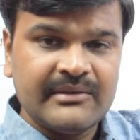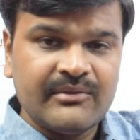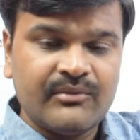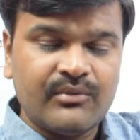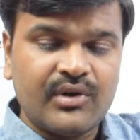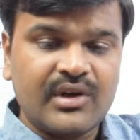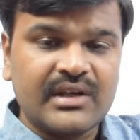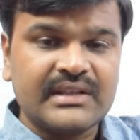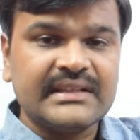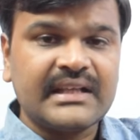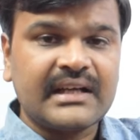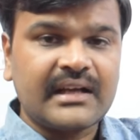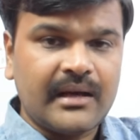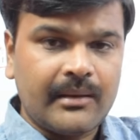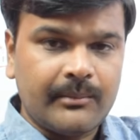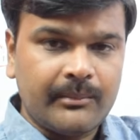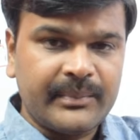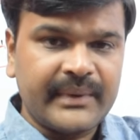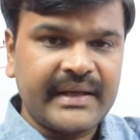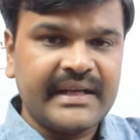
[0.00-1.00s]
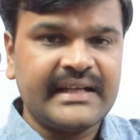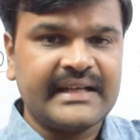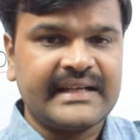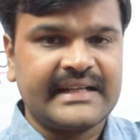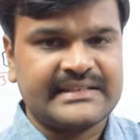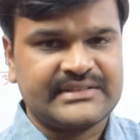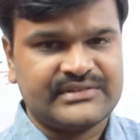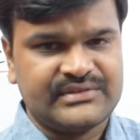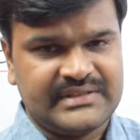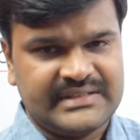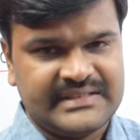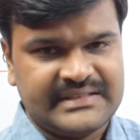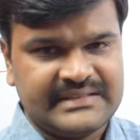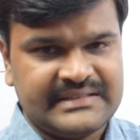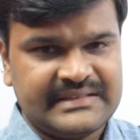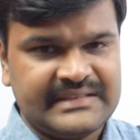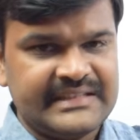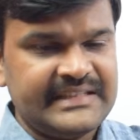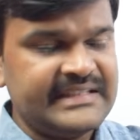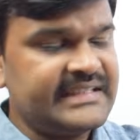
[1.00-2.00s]
for the compiler actually,
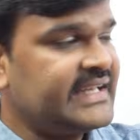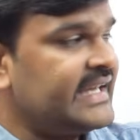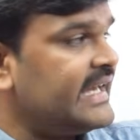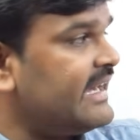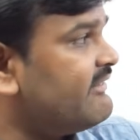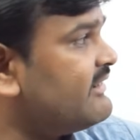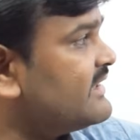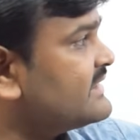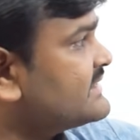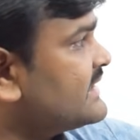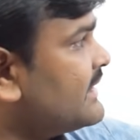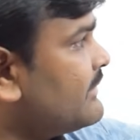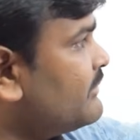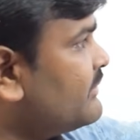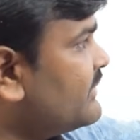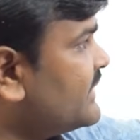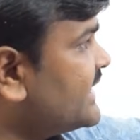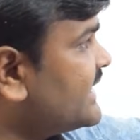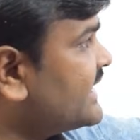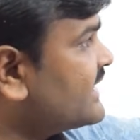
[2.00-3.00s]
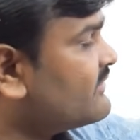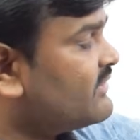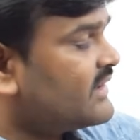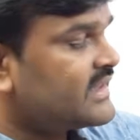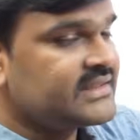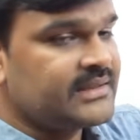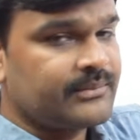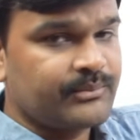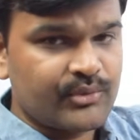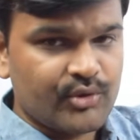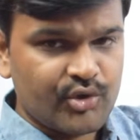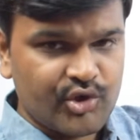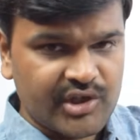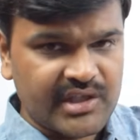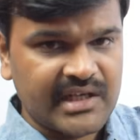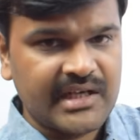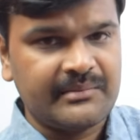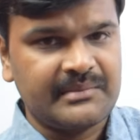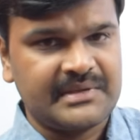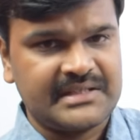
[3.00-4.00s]
it have a some meaning for the
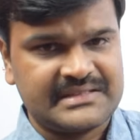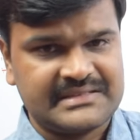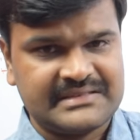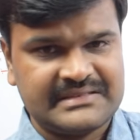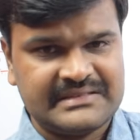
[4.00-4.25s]
programmer,